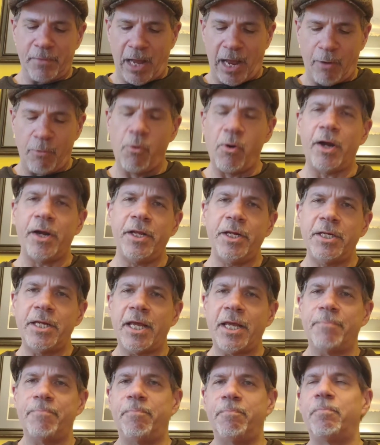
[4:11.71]
I wanted
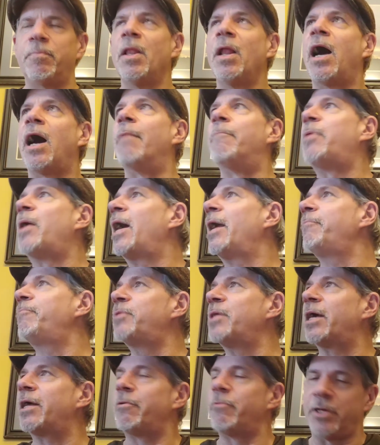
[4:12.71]
a
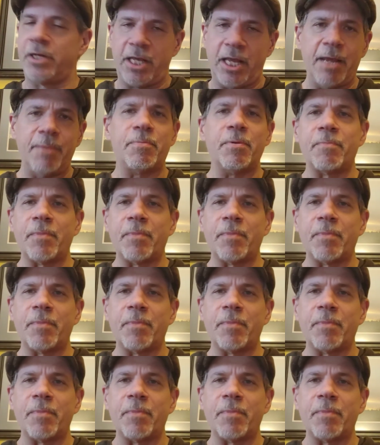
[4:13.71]
pipe that I would keep